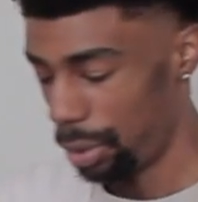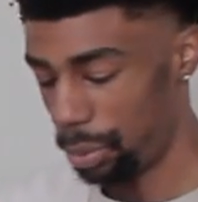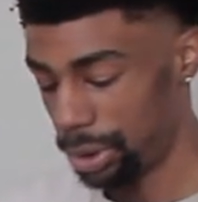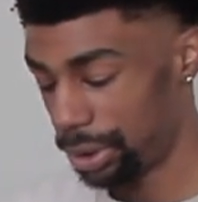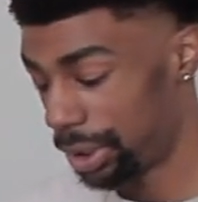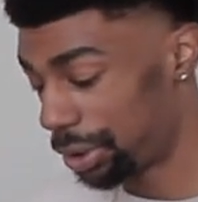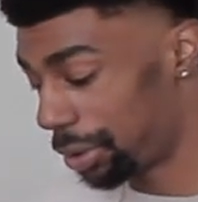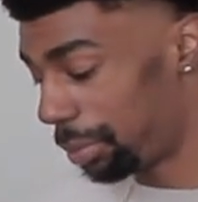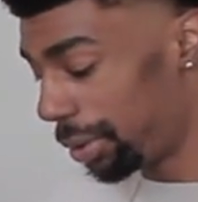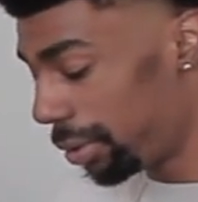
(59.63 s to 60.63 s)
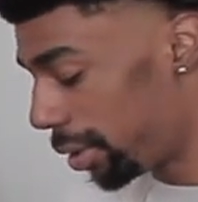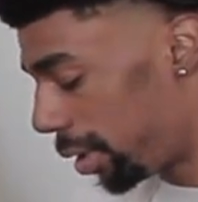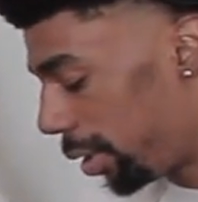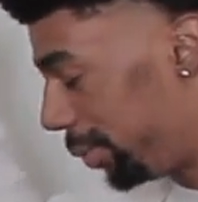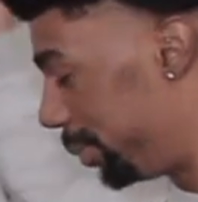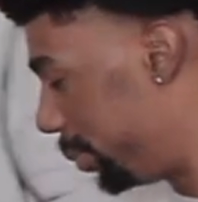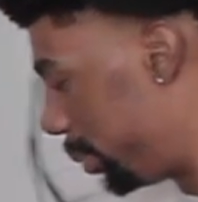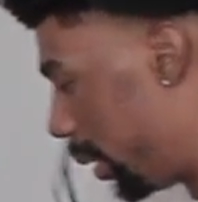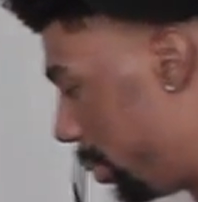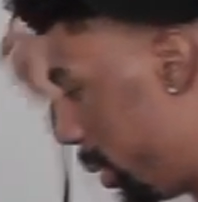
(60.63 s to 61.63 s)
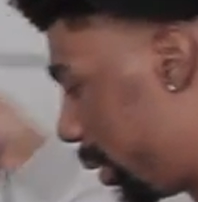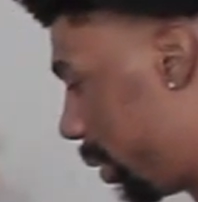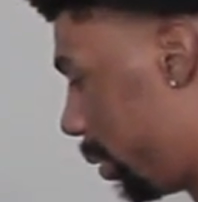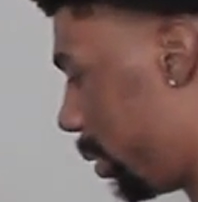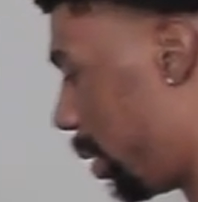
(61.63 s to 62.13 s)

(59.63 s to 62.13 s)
Once you get your computer there, pretty much